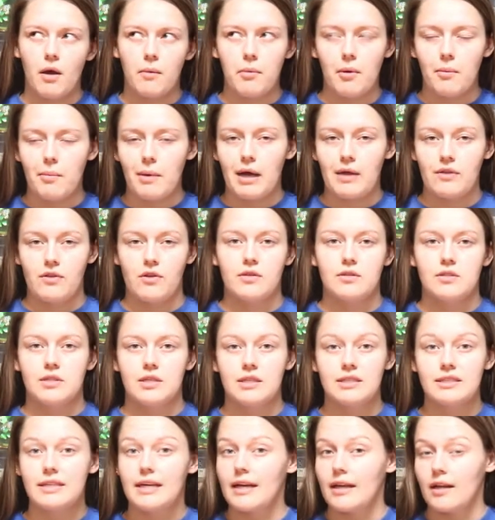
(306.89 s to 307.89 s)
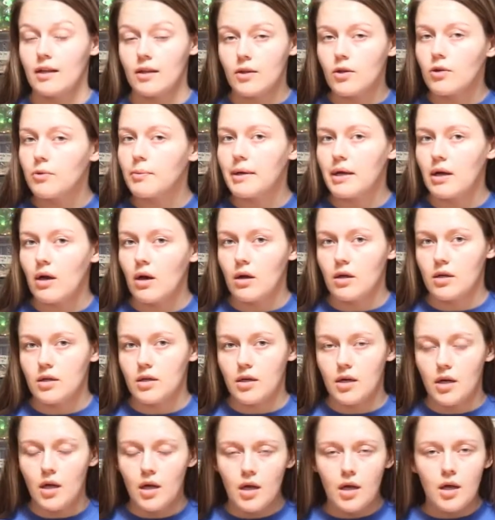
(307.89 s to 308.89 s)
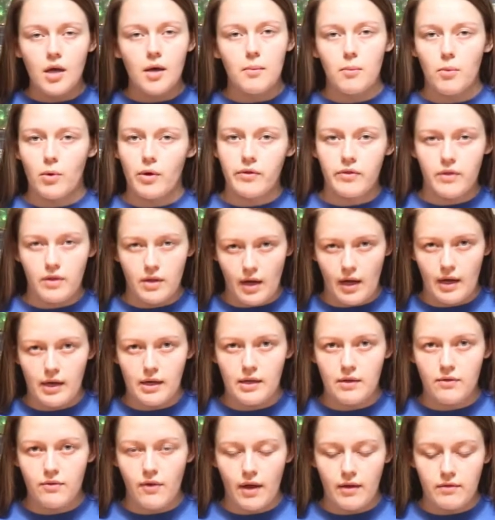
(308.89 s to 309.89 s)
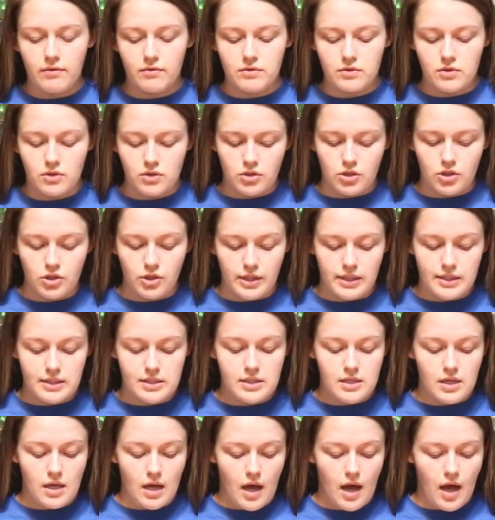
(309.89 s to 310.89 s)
Ball pythons can take it a little bit hotter, more in the 95 degrees